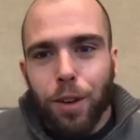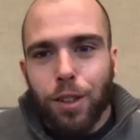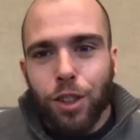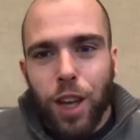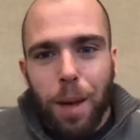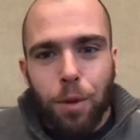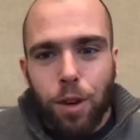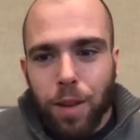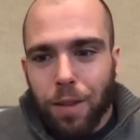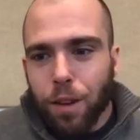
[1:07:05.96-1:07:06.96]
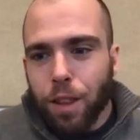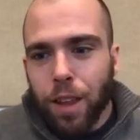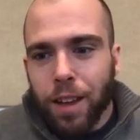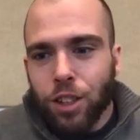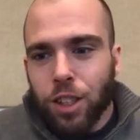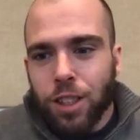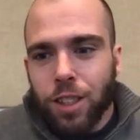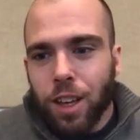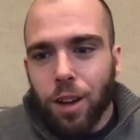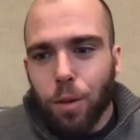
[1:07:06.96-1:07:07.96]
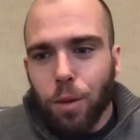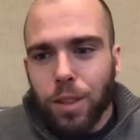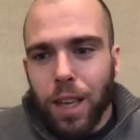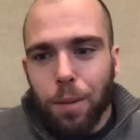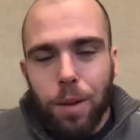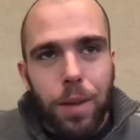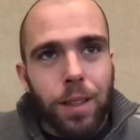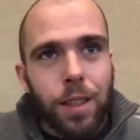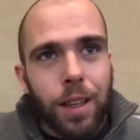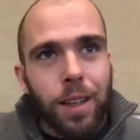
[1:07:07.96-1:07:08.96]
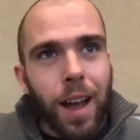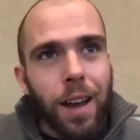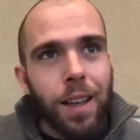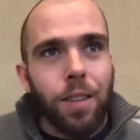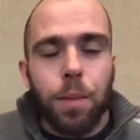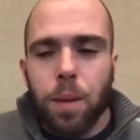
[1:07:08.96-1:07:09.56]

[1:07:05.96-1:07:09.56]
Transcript: chapter of everything. Just uh, was able to be seen. Kind of give the people the